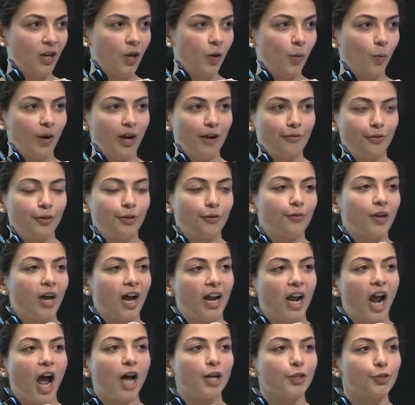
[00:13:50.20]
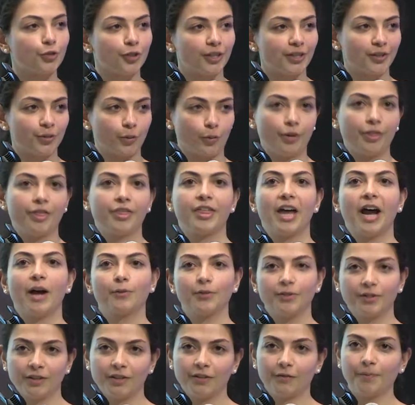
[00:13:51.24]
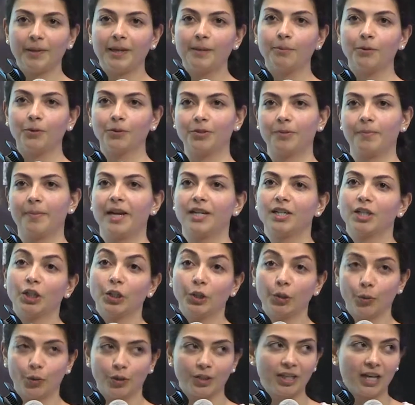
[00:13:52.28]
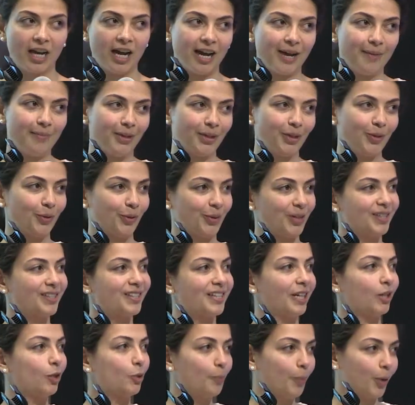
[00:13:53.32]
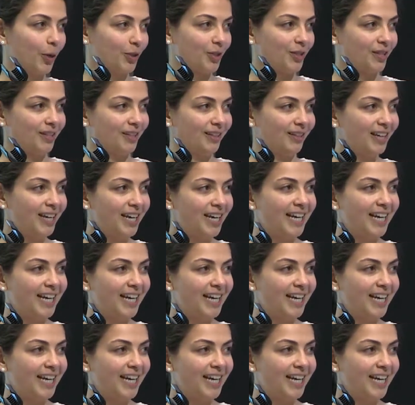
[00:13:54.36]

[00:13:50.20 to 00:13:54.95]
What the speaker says: Whenever you've got hundreds or thousands of people demanding your time and you're a single person,